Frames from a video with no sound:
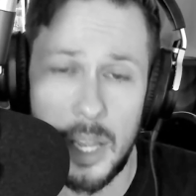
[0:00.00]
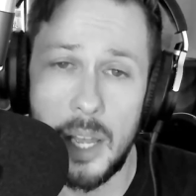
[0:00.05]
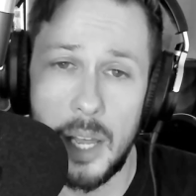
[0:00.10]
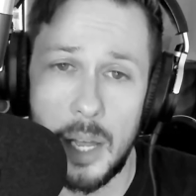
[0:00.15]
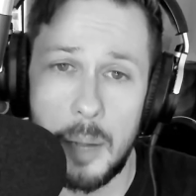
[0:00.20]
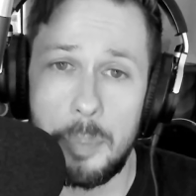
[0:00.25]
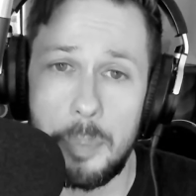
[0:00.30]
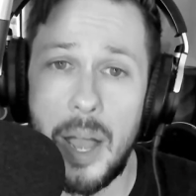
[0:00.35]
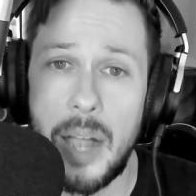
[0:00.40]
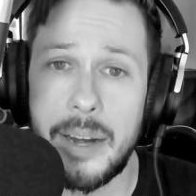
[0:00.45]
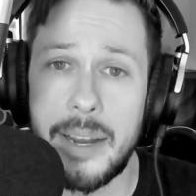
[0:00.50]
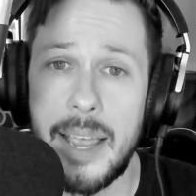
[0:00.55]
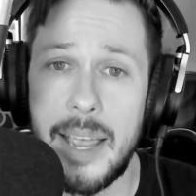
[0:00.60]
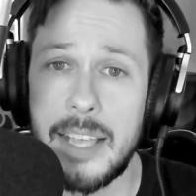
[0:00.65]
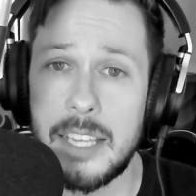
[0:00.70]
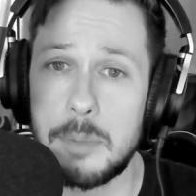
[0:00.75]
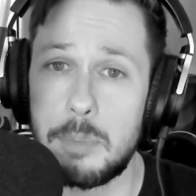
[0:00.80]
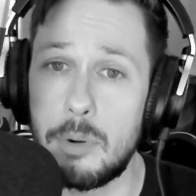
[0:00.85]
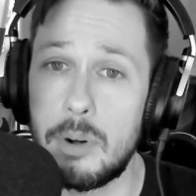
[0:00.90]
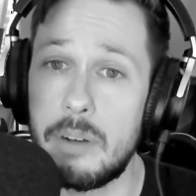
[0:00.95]
a mm-hmm.
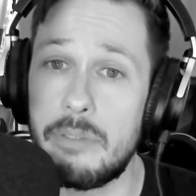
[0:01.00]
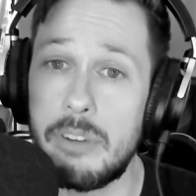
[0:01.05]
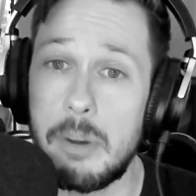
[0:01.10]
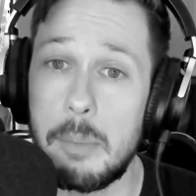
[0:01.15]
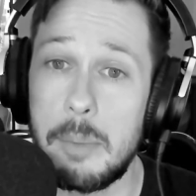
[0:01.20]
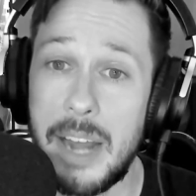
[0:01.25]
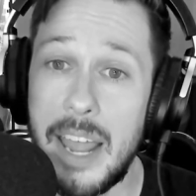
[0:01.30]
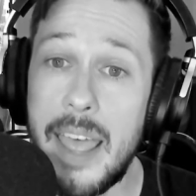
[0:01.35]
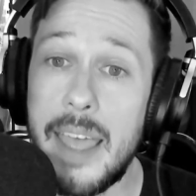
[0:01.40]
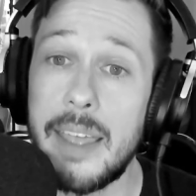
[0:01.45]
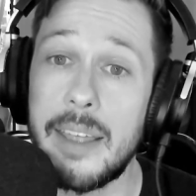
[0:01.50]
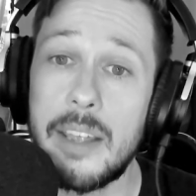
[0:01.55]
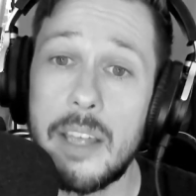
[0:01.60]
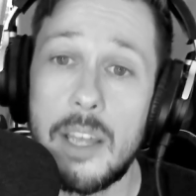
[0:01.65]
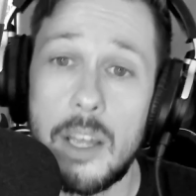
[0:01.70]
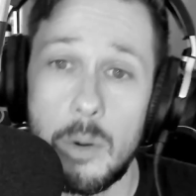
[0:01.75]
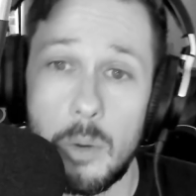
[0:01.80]
podcast born from an egg